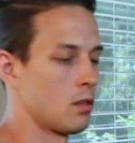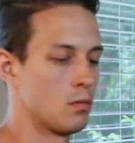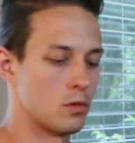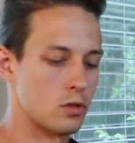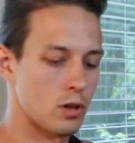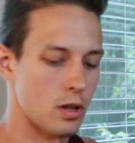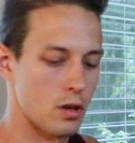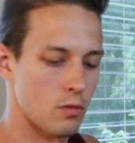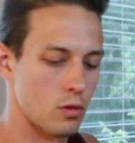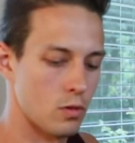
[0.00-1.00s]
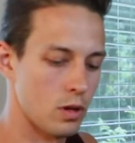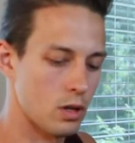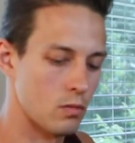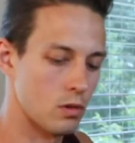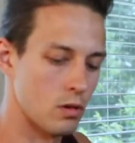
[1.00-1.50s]
We'll try that real
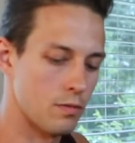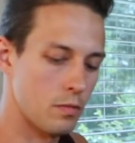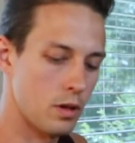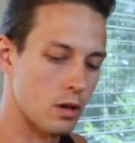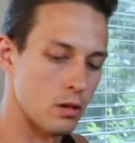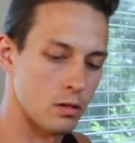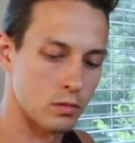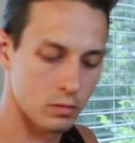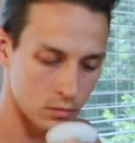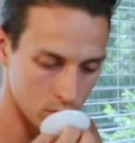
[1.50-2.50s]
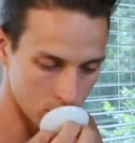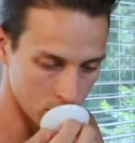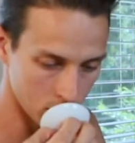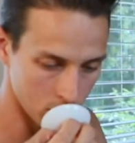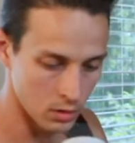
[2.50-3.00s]
quick and we'll go from there.
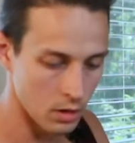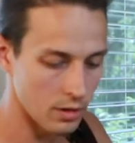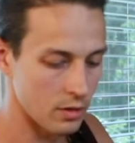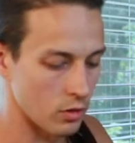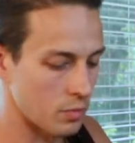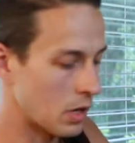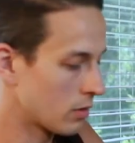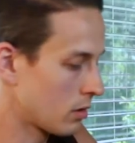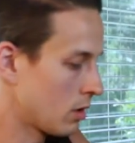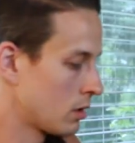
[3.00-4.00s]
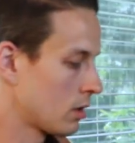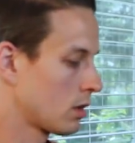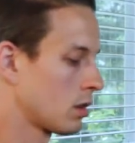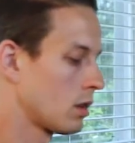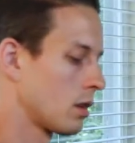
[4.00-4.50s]
Still smells good.
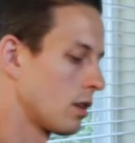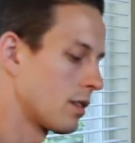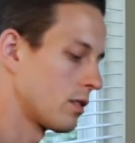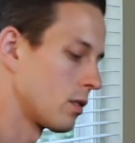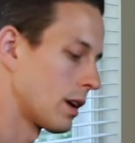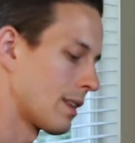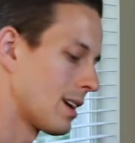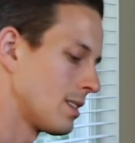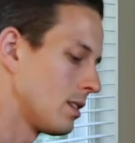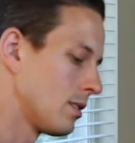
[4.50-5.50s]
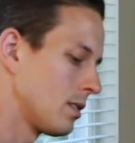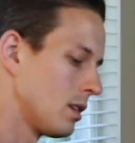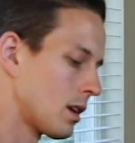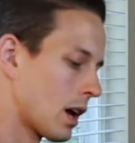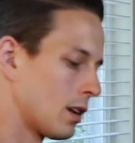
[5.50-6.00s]
Still got that
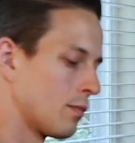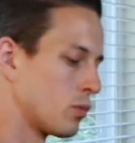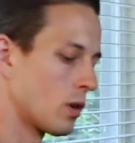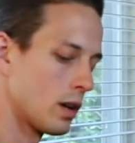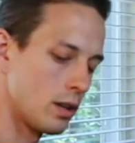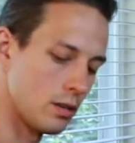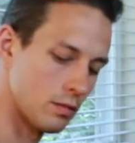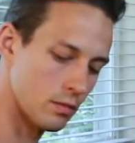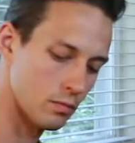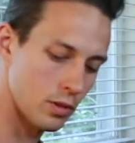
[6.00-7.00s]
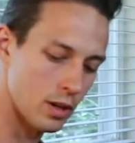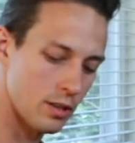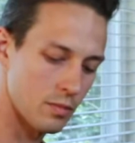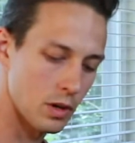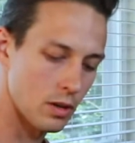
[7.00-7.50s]
yeasty kind of bready
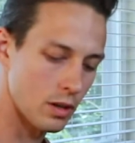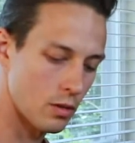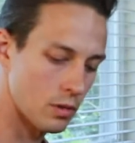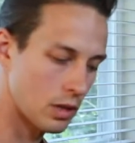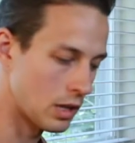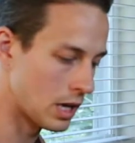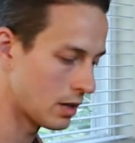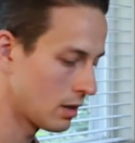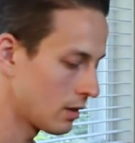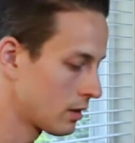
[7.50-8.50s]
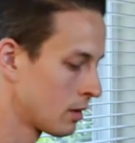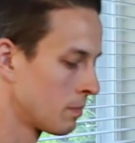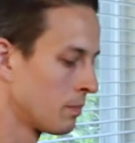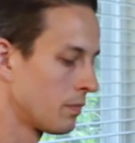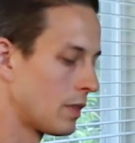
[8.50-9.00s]
smell that I really like in these.
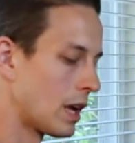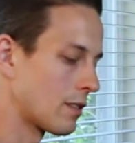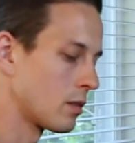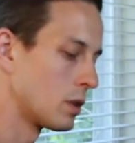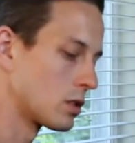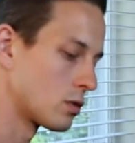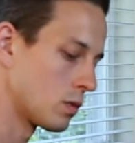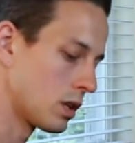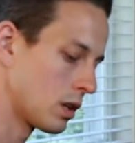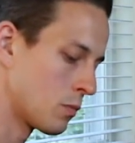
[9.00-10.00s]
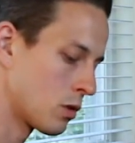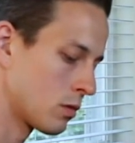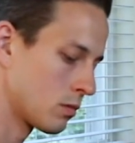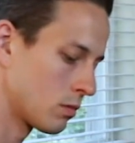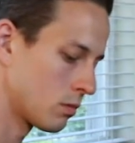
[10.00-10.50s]
Not so much sweet anymore,
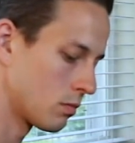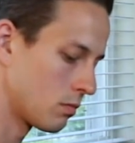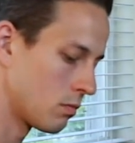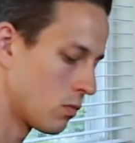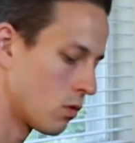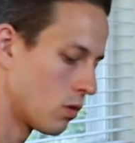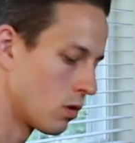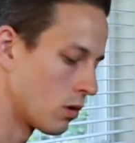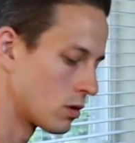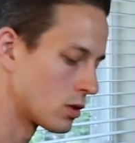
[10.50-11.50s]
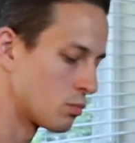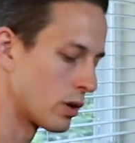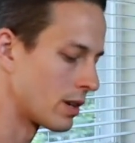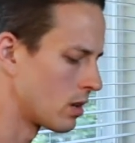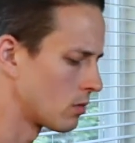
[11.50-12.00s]
more just
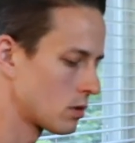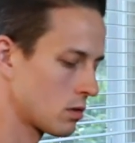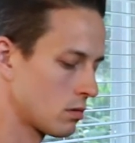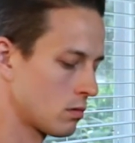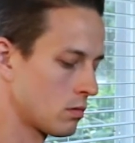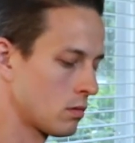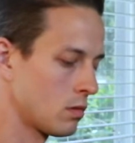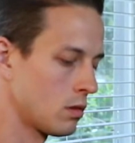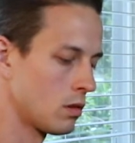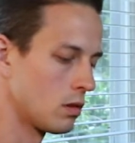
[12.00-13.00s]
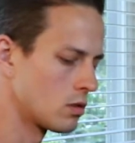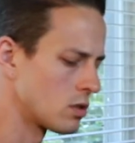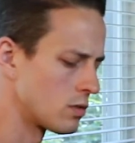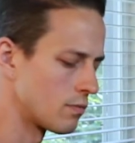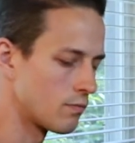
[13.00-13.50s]
bread notes.
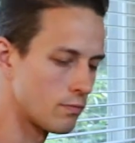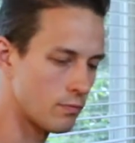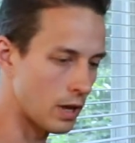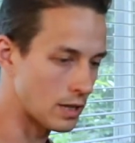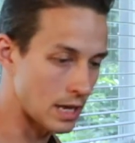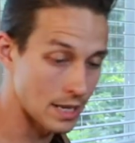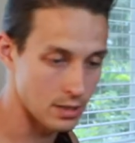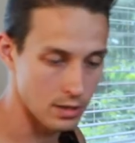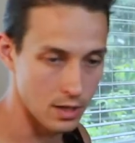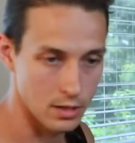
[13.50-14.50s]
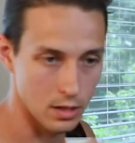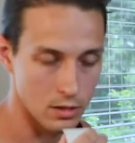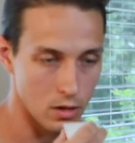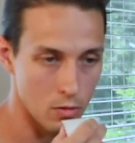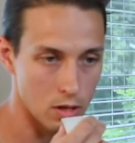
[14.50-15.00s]
This is fantastic tasting
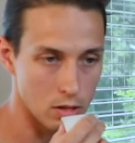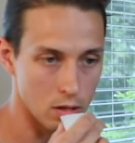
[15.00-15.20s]
as always.